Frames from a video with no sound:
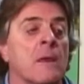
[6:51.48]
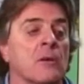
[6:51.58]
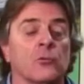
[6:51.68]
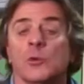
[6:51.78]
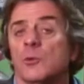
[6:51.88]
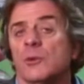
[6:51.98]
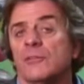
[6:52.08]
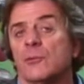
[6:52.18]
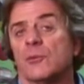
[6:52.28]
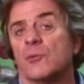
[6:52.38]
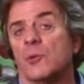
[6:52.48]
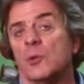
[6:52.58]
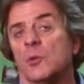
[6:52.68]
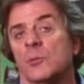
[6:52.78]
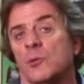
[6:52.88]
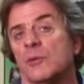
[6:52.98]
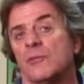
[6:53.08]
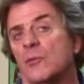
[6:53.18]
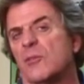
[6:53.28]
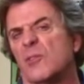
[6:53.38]
of 1.43,
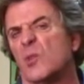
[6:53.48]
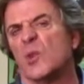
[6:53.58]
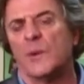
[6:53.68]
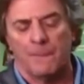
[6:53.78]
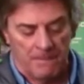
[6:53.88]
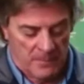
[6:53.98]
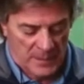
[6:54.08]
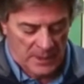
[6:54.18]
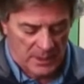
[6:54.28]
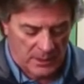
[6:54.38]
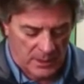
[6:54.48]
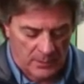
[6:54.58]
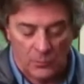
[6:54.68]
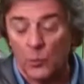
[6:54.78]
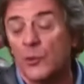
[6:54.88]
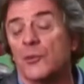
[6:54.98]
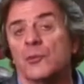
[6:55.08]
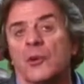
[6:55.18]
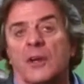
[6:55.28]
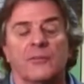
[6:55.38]
1.44 with the
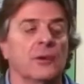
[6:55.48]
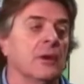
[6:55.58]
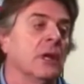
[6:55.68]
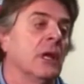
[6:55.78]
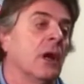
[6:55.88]
driver,